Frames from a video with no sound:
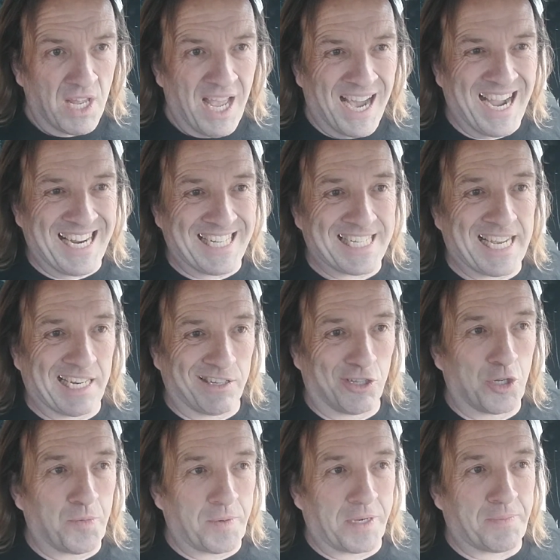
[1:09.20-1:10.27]
high-tech
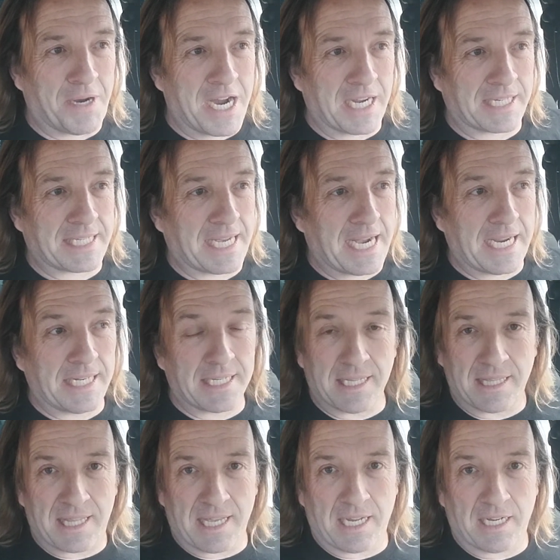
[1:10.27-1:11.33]
aluminum oxides
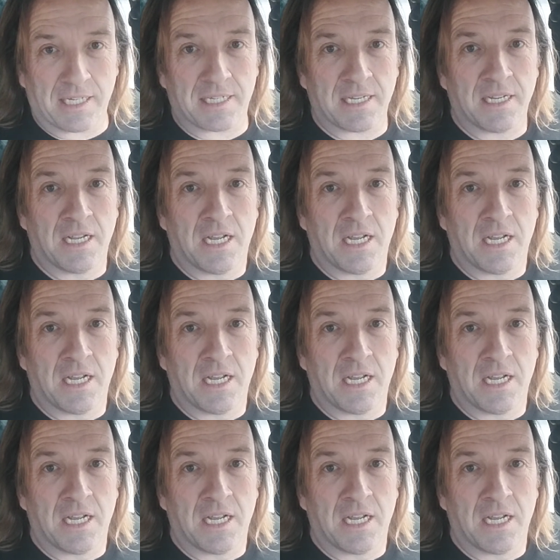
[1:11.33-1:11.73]
and things